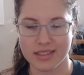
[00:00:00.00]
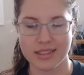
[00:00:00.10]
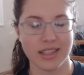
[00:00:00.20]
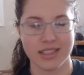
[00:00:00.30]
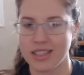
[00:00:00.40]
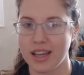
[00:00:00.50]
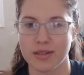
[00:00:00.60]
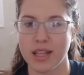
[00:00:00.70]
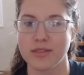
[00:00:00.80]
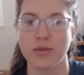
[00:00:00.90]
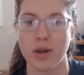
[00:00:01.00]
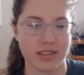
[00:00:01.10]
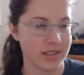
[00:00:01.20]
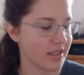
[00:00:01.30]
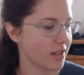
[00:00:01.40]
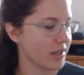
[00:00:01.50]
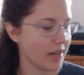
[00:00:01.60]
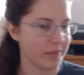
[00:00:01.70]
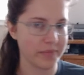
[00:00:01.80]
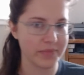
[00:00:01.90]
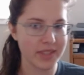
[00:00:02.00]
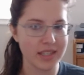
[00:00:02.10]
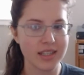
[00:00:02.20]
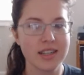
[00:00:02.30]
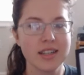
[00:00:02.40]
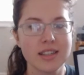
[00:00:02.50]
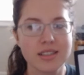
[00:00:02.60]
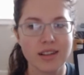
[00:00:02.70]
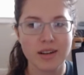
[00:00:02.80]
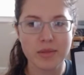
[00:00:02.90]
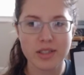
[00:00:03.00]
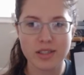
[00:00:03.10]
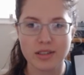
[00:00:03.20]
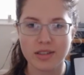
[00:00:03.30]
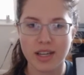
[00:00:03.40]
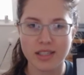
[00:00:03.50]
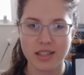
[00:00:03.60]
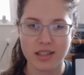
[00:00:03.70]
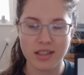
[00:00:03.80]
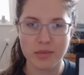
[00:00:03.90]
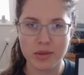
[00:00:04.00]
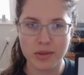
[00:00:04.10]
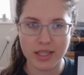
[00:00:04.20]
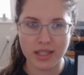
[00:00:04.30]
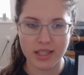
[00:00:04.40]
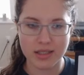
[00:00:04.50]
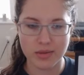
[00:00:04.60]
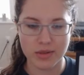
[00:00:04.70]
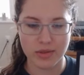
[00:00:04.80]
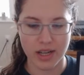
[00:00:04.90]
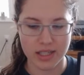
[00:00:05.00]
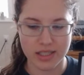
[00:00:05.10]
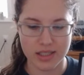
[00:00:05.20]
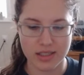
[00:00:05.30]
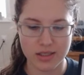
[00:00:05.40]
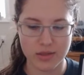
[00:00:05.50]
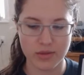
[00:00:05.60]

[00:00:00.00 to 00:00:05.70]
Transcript: That's how life works. Okay, so I'm going to show you guys a couple quick things with fractions.